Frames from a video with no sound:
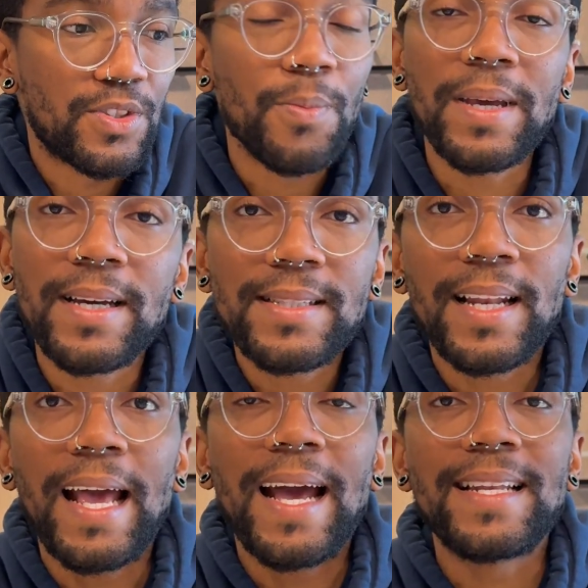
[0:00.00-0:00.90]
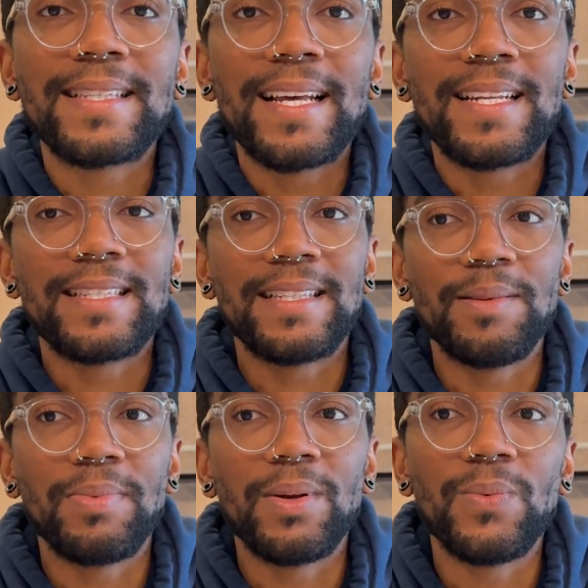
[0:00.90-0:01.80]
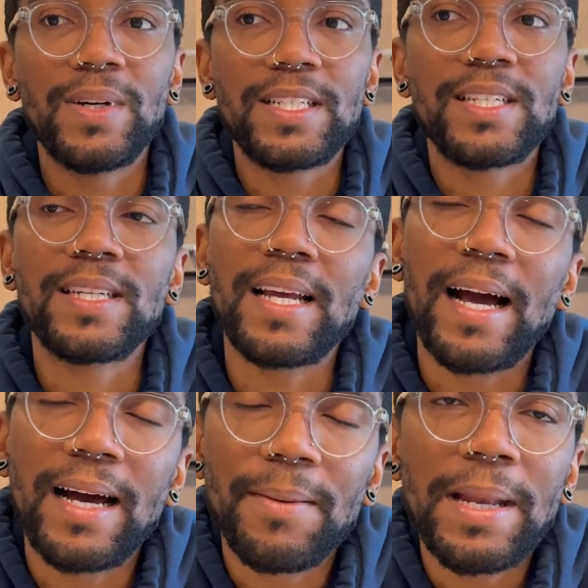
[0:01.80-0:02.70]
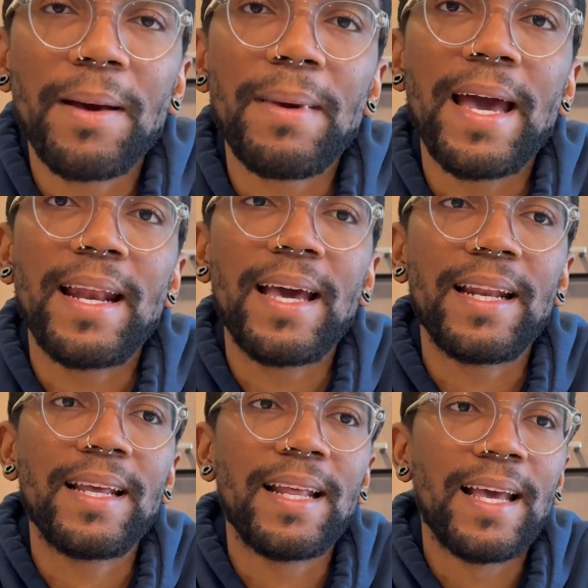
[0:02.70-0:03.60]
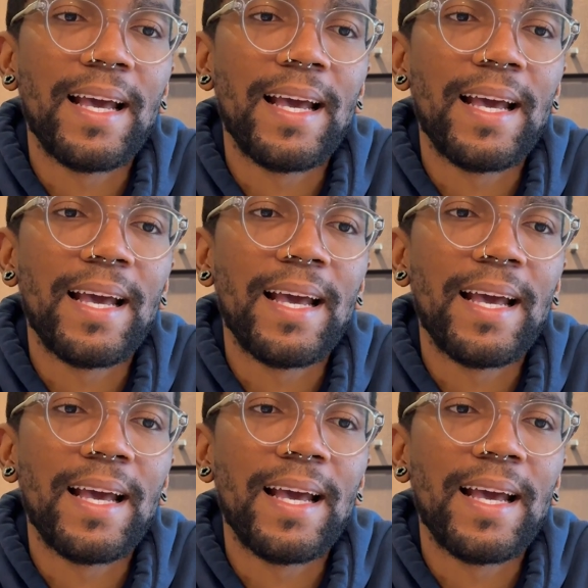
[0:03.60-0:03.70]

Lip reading: because of that, I decided to sleep in, which I'm not mad at it.